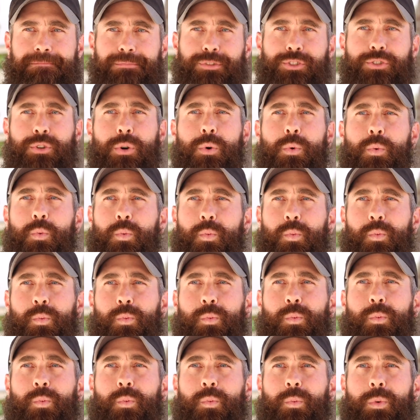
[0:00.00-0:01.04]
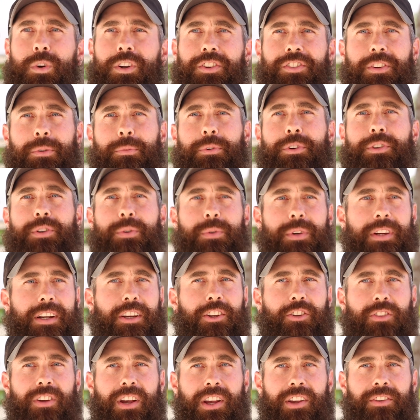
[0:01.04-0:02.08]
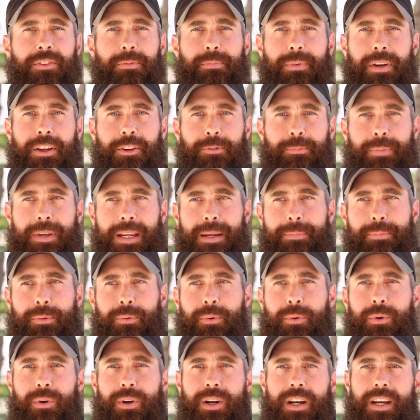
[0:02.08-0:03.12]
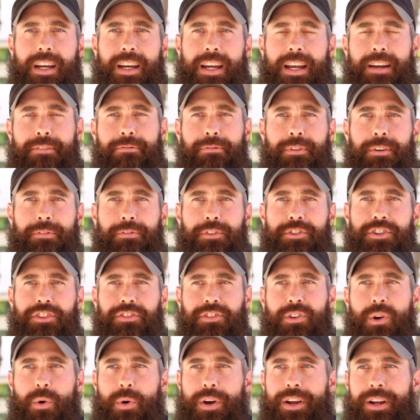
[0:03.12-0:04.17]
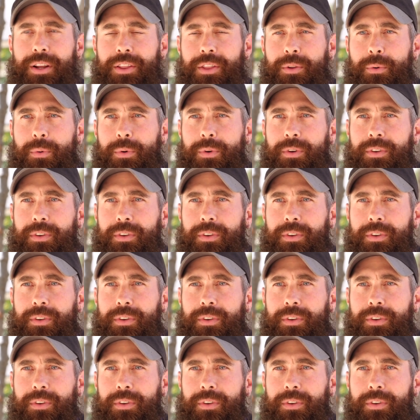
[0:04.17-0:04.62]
So what is it we're doing as people if we're just going